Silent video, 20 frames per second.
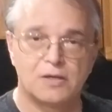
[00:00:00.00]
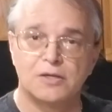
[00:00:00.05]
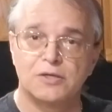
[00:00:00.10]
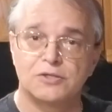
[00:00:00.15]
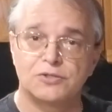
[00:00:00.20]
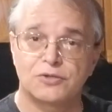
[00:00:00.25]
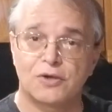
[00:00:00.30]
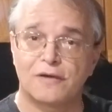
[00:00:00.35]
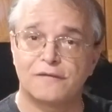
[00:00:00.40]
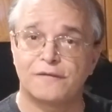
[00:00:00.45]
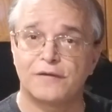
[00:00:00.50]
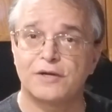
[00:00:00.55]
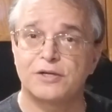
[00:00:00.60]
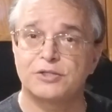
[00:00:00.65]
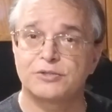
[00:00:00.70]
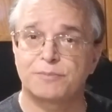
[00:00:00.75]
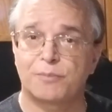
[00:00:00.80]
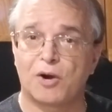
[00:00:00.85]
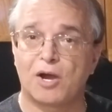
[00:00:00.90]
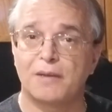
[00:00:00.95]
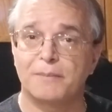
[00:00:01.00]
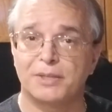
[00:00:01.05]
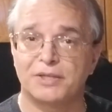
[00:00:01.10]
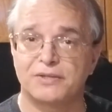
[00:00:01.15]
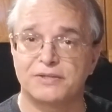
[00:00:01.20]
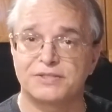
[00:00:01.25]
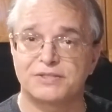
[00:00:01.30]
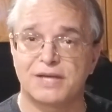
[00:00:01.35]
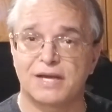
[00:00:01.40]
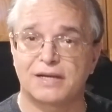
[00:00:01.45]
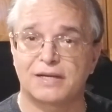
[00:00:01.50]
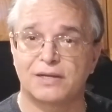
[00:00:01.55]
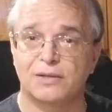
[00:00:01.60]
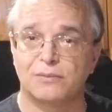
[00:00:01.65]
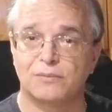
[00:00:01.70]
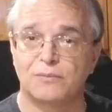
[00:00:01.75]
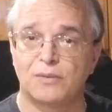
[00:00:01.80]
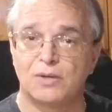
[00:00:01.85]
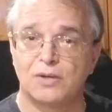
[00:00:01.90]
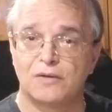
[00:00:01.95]
So I finished priming the
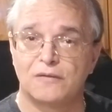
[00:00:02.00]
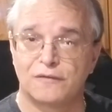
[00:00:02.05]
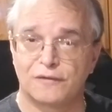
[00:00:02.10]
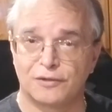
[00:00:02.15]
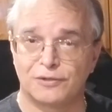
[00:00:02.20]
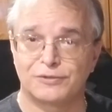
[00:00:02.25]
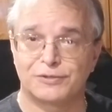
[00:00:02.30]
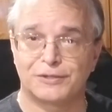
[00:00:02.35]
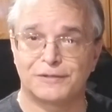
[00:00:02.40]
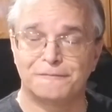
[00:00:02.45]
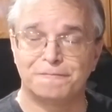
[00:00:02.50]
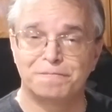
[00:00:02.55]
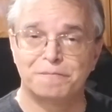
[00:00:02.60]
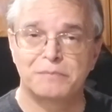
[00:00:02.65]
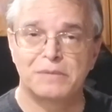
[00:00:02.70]
second filter.